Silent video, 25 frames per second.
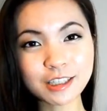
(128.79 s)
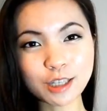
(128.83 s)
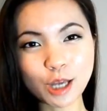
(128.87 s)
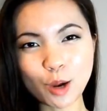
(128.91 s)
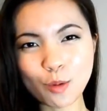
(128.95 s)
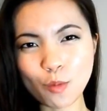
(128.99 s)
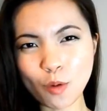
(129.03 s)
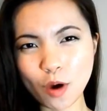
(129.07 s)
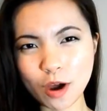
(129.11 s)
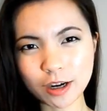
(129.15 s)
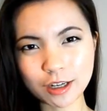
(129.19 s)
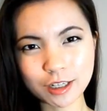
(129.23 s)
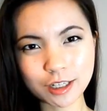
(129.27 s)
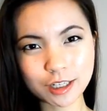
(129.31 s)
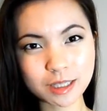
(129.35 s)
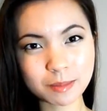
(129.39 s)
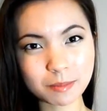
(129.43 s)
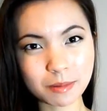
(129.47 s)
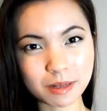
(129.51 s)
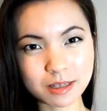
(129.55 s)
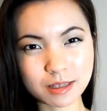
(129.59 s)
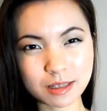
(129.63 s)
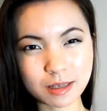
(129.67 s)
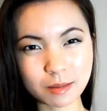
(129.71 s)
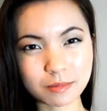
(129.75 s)
Next, I
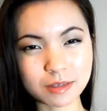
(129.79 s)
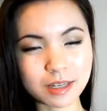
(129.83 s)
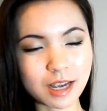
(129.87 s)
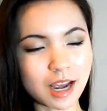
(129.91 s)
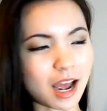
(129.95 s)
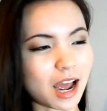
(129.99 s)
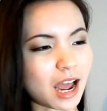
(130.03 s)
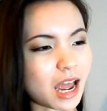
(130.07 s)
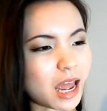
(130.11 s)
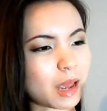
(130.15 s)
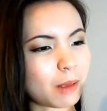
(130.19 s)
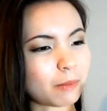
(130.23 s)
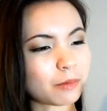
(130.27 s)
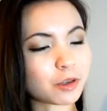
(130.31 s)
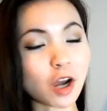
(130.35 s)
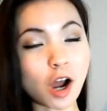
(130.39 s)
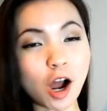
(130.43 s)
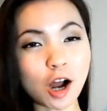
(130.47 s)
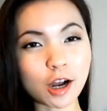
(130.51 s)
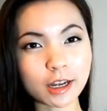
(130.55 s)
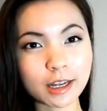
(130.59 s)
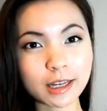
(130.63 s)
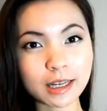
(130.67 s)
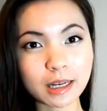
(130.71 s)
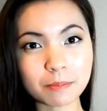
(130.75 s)
wanted to spend some
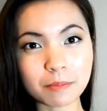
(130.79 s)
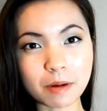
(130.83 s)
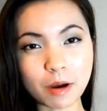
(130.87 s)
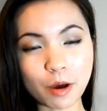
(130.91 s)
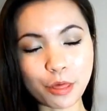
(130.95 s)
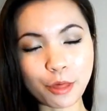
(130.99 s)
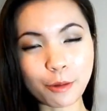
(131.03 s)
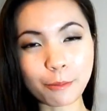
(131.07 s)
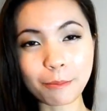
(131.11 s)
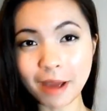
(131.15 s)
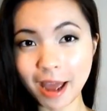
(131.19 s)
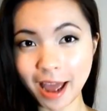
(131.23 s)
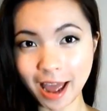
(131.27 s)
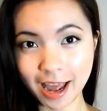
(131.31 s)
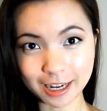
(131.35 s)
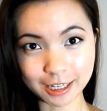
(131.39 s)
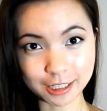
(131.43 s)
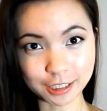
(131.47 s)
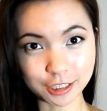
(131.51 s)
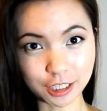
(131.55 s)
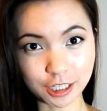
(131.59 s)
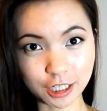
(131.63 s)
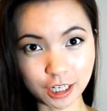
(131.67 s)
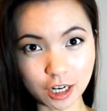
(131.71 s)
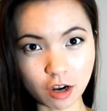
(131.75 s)
time talking about the
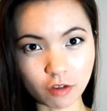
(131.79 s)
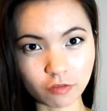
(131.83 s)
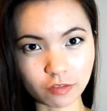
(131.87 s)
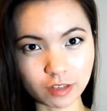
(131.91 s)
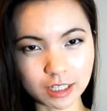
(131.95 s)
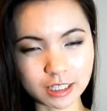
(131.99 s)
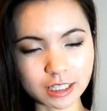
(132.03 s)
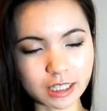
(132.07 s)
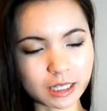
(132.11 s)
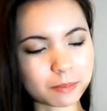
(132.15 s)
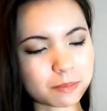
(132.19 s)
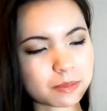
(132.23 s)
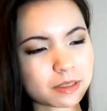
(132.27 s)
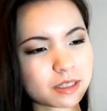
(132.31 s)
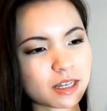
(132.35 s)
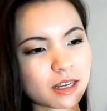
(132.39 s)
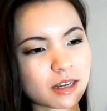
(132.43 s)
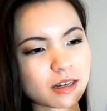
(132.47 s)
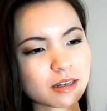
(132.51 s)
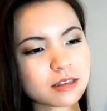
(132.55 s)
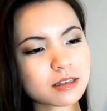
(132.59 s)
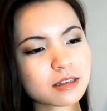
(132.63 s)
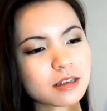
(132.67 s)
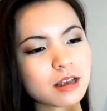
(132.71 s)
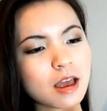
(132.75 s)
packaging of these
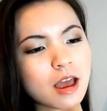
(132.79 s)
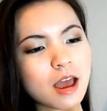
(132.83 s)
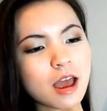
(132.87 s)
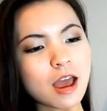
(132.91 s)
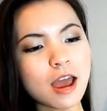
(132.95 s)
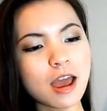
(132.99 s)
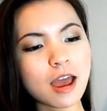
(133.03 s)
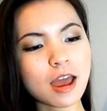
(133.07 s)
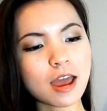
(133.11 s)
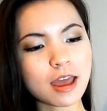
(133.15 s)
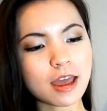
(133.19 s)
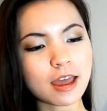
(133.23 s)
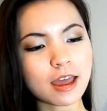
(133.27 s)
lipsticks.